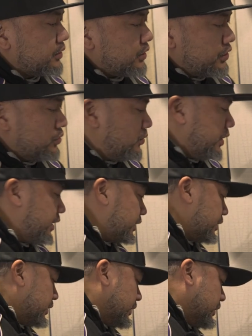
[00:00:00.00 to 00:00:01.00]
the unit
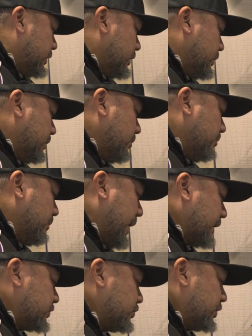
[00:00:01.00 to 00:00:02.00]

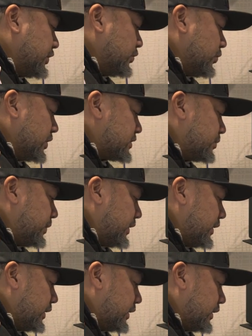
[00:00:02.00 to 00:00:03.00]
back to the
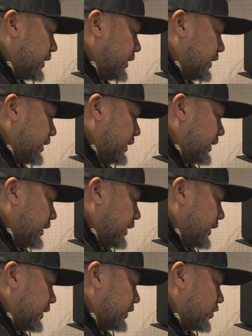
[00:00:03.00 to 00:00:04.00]
USB
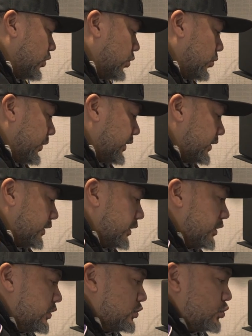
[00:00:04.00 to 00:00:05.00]
and going
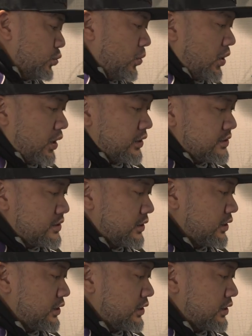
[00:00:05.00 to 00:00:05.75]
towards